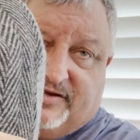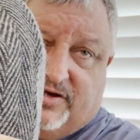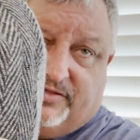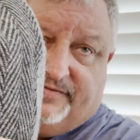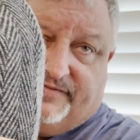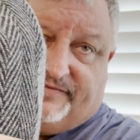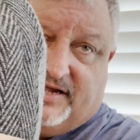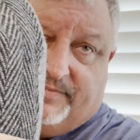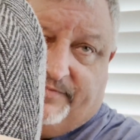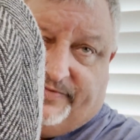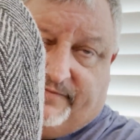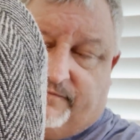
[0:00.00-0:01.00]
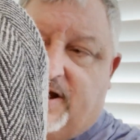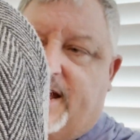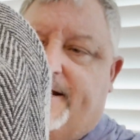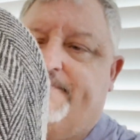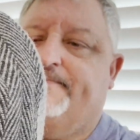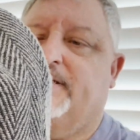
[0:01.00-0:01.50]
color this time with the
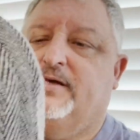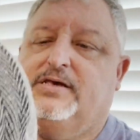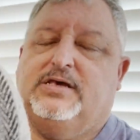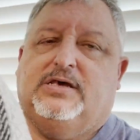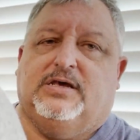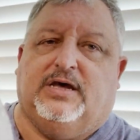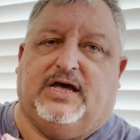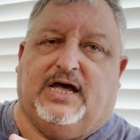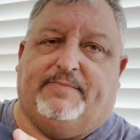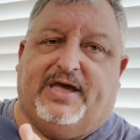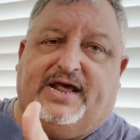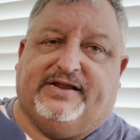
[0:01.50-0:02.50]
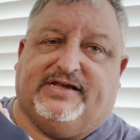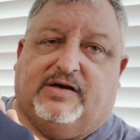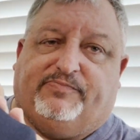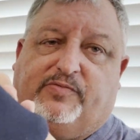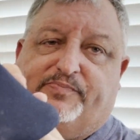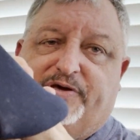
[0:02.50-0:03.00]
red. Had a
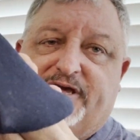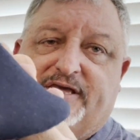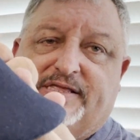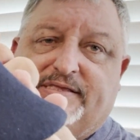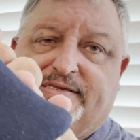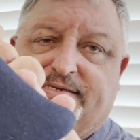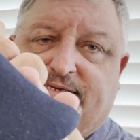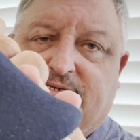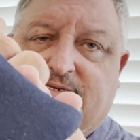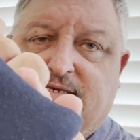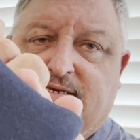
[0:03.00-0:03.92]
couple pins.